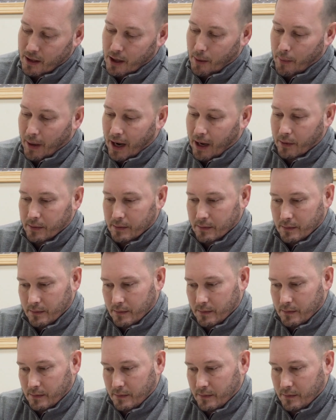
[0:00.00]
about
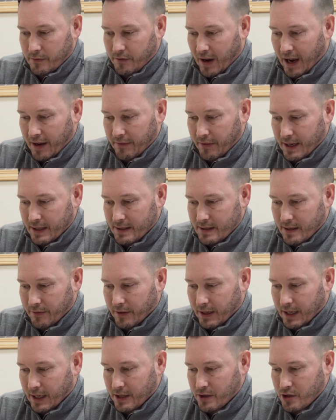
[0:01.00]
5/8 of
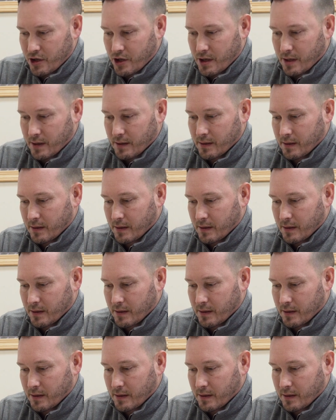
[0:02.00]
an inch